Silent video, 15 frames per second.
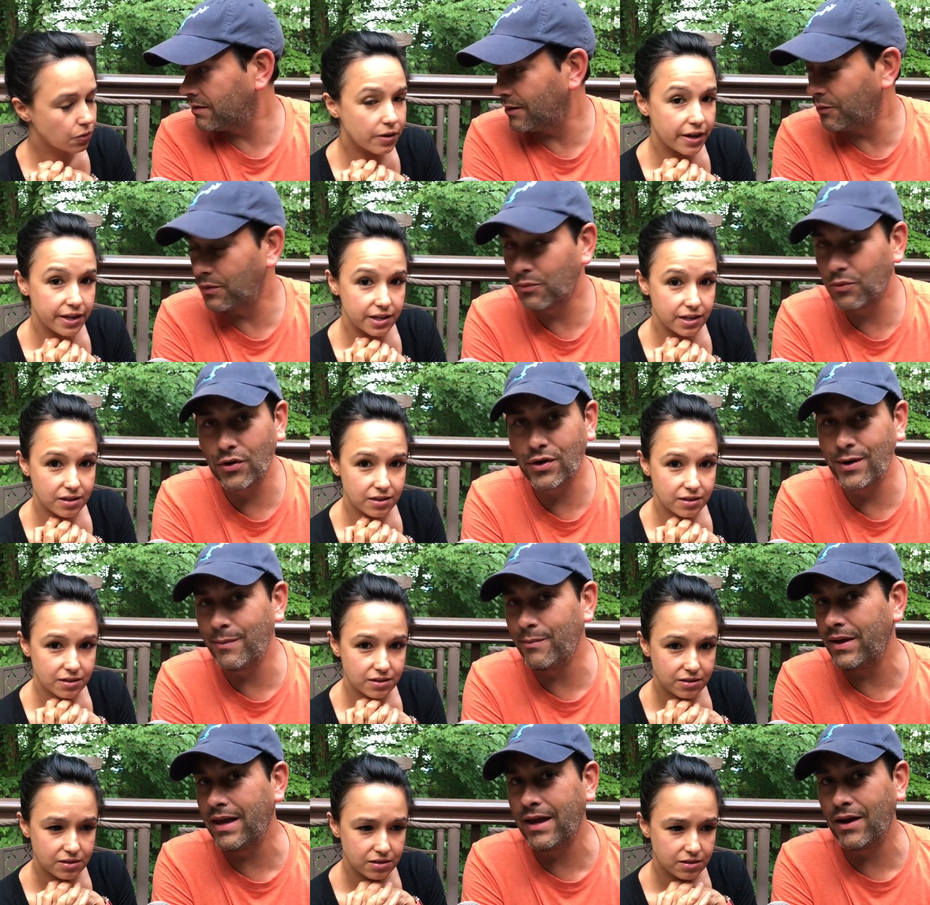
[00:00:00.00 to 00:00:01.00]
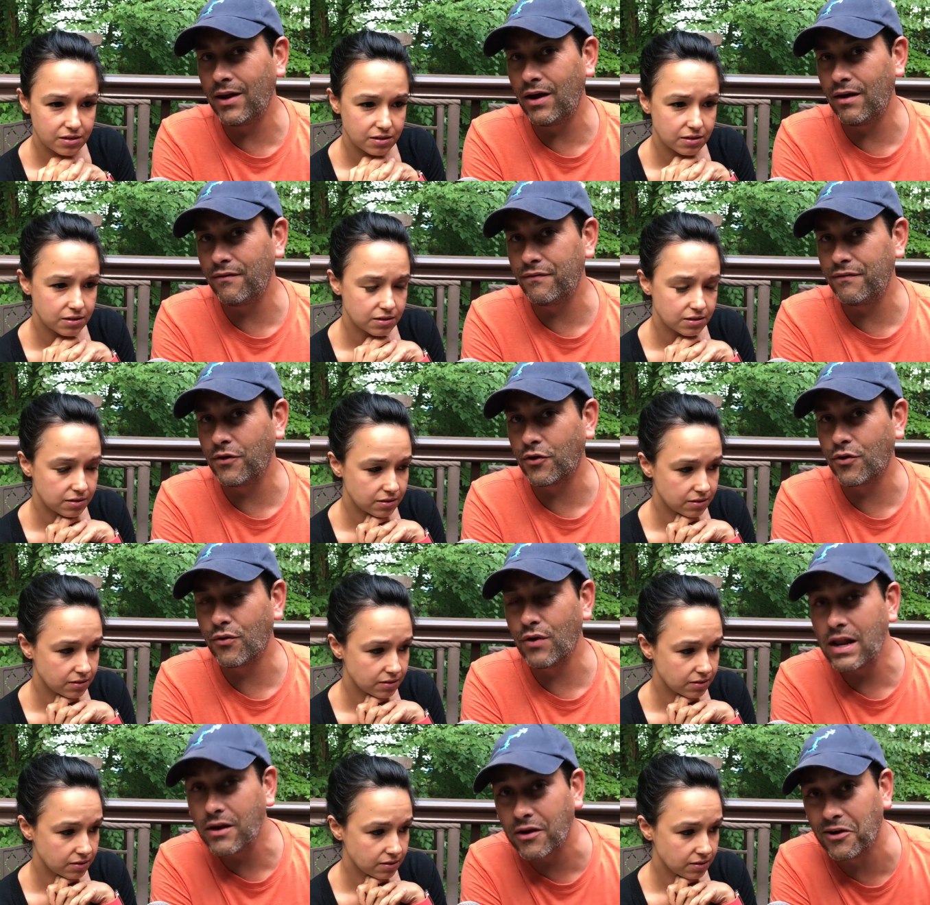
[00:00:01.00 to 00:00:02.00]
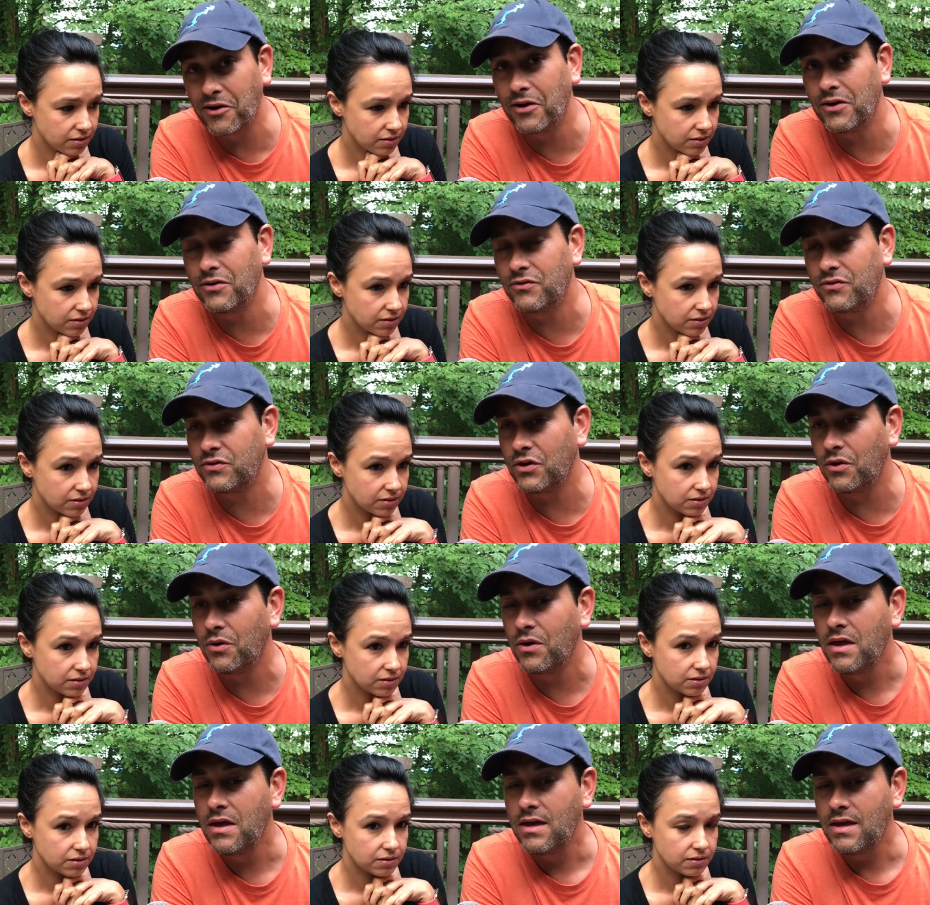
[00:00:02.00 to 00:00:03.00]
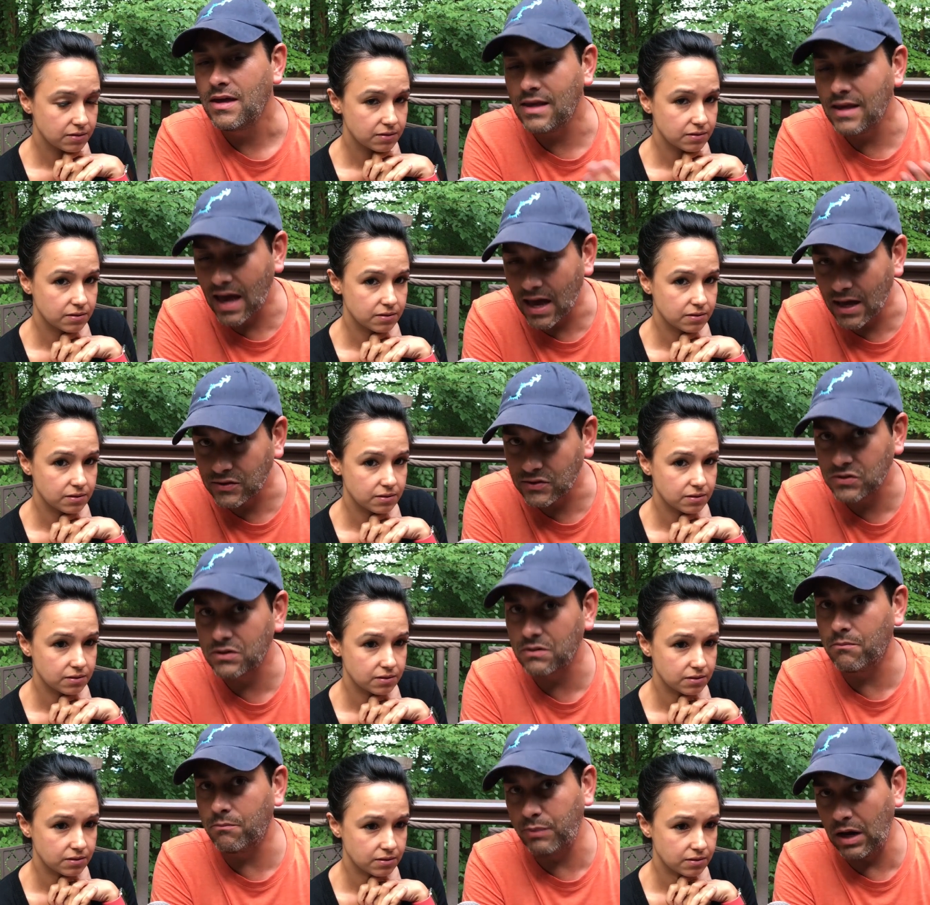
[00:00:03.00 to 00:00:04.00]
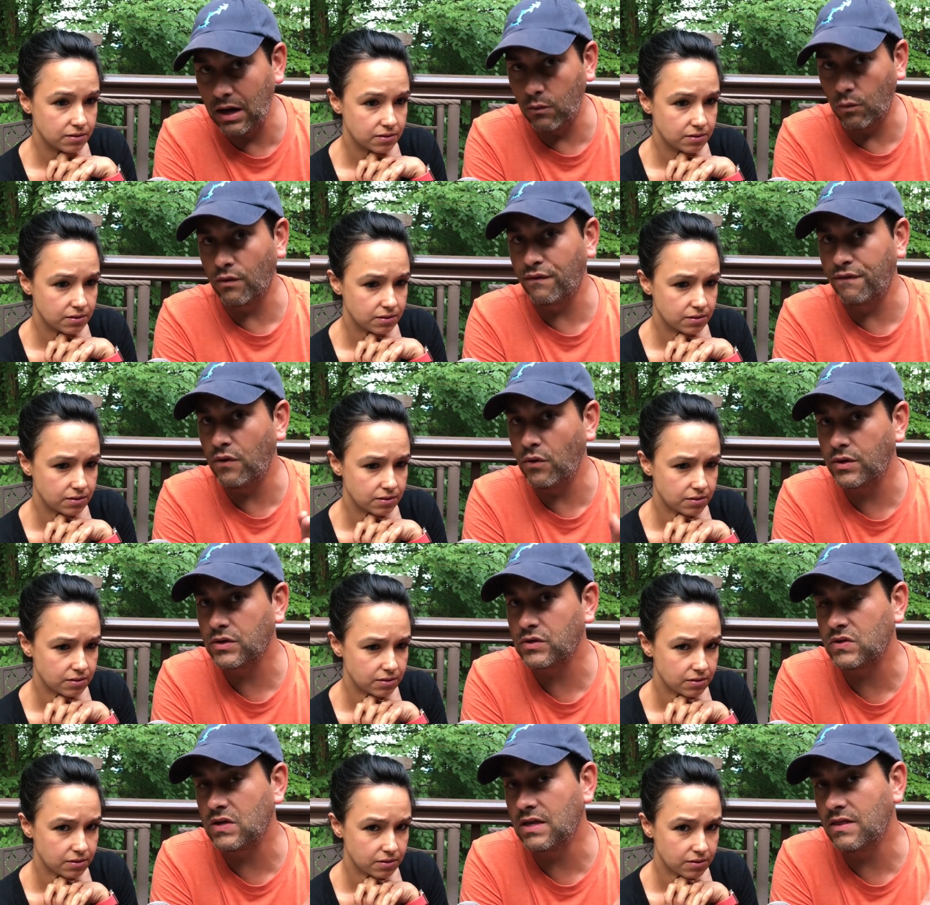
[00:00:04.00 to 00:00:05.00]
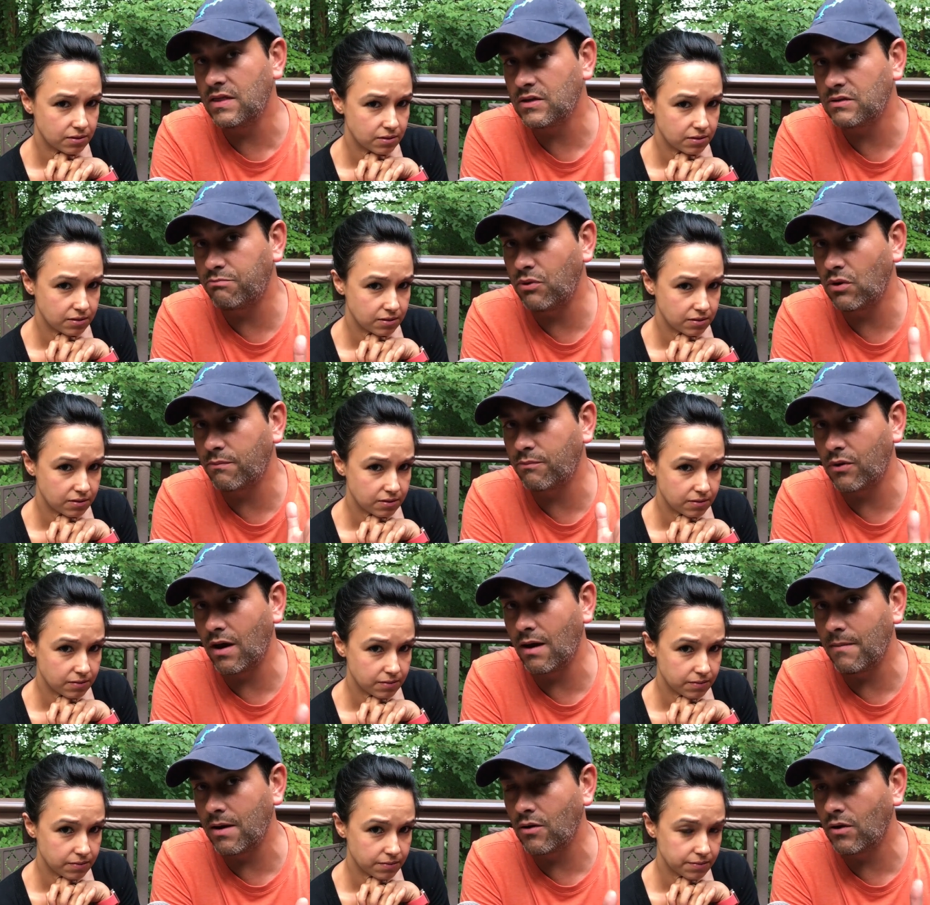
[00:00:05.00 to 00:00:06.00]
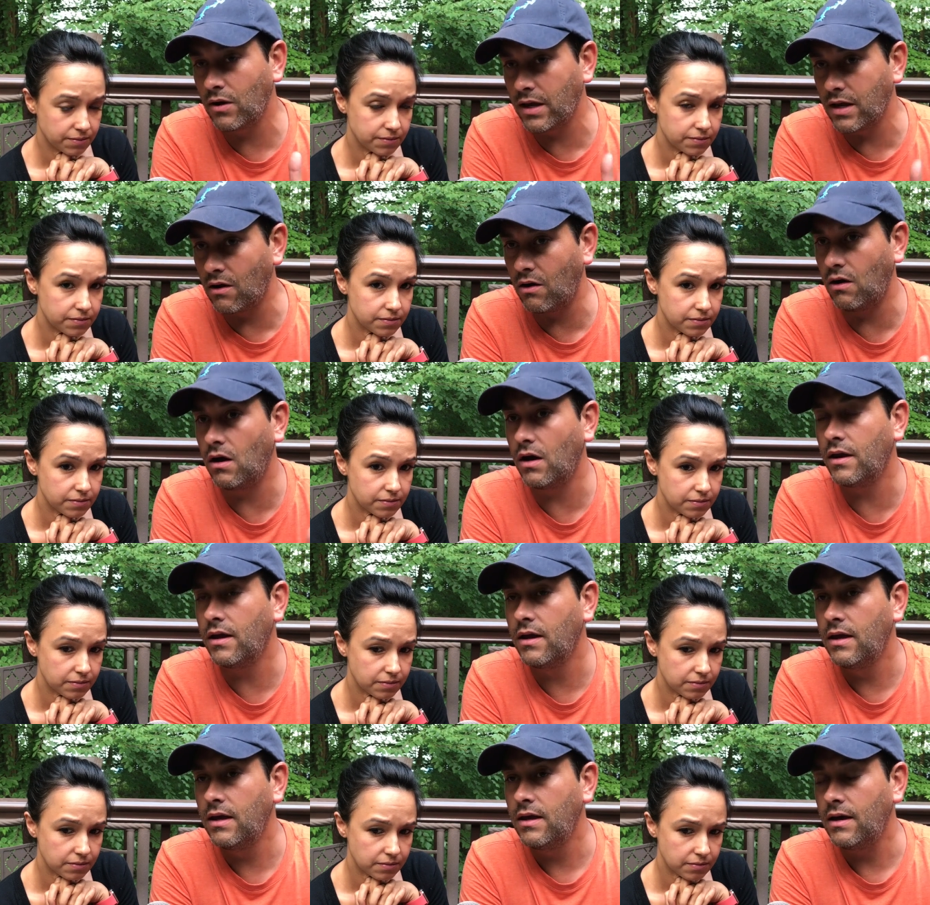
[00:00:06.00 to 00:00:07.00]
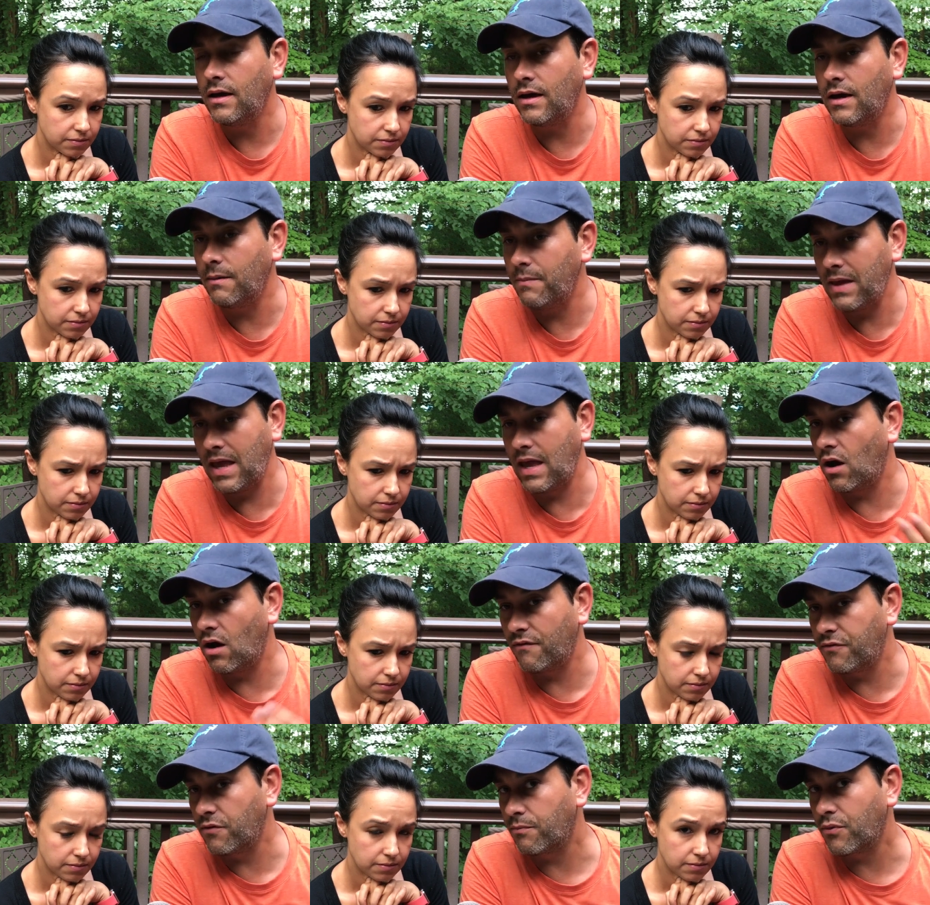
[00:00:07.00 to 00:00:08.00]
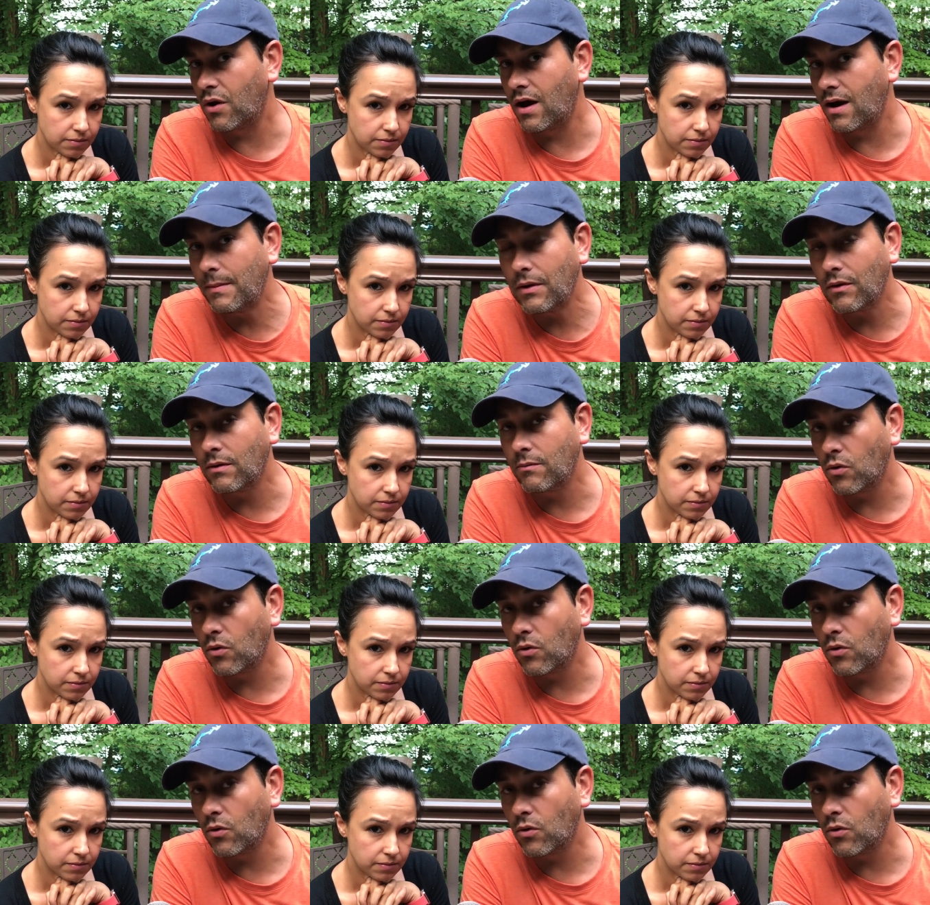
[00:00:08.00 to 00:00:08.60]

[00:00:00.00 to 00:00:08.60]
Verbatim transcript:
Speaker 1: It right. would work on paying off your credit cards. So, yes, but we're focused in this book primarily on uh, paying off your primary